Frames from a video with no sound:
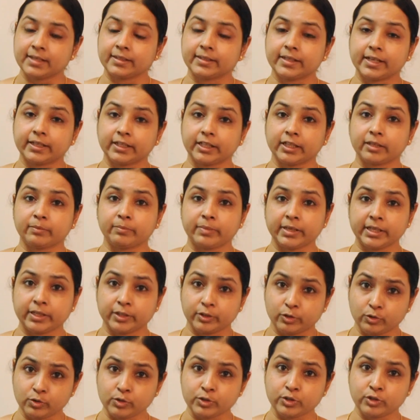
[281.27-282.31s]
that can be
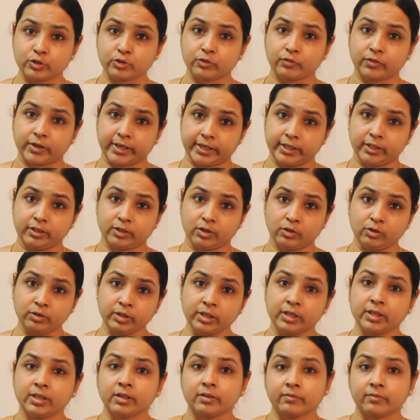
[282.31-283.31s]
used to find out